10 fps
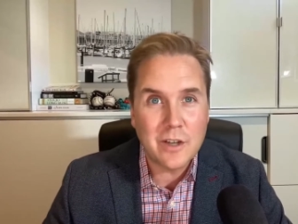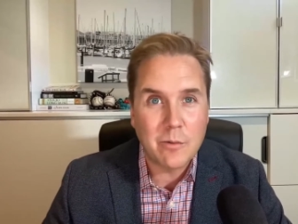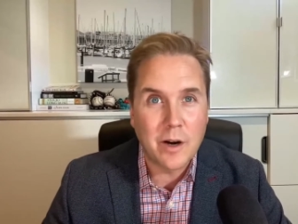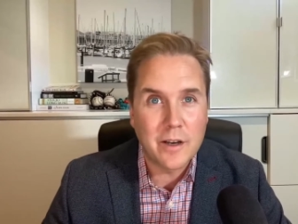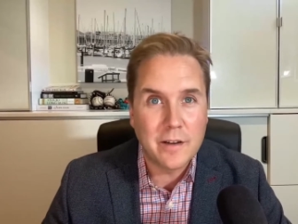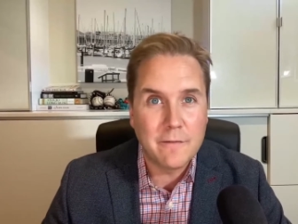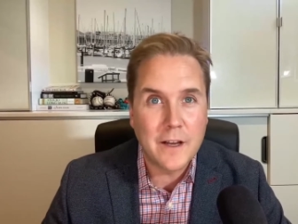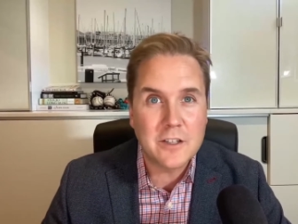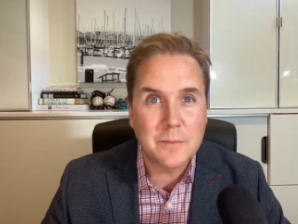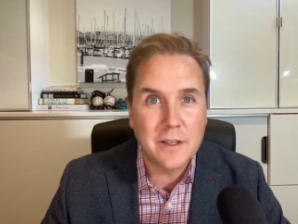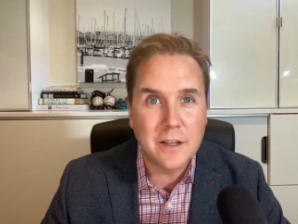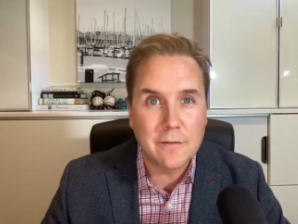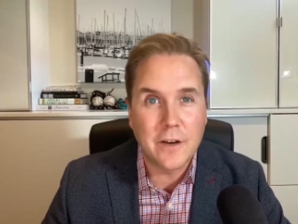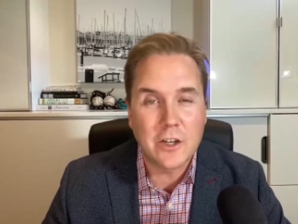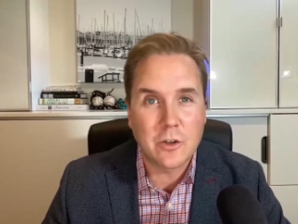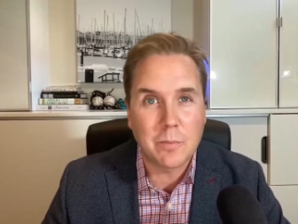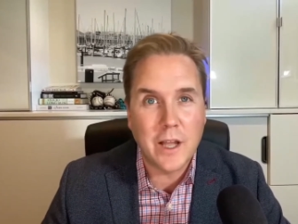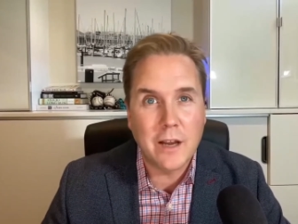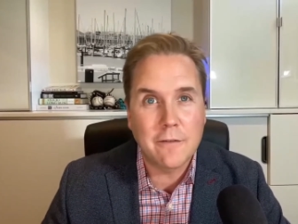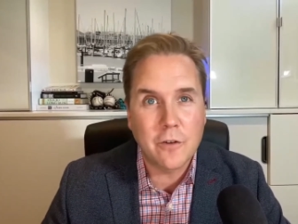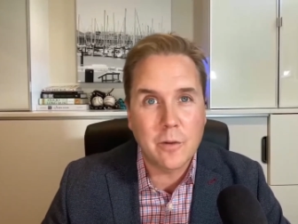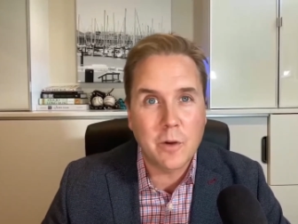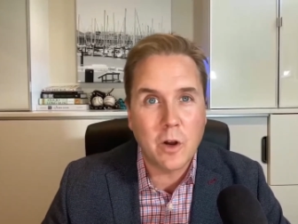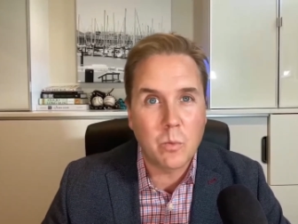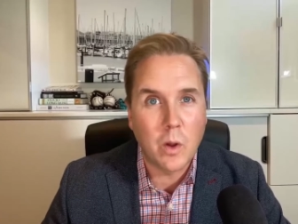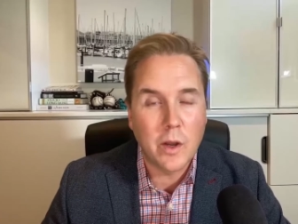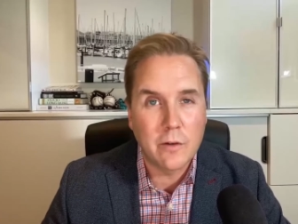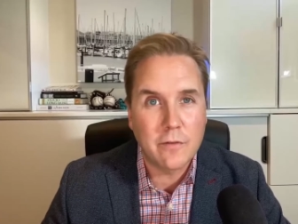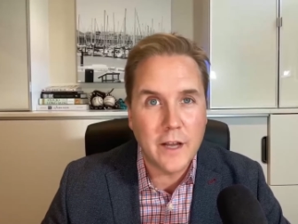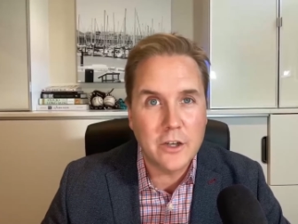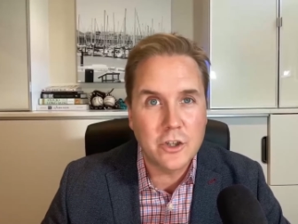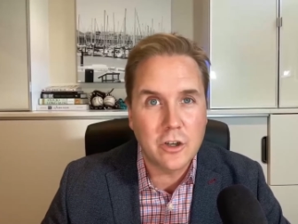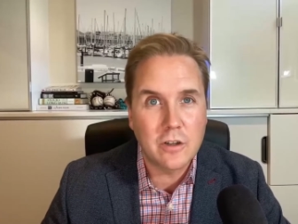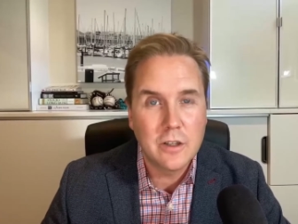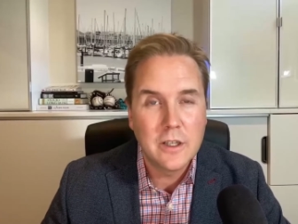I run an investment and financial planning firm called Walhout Financial.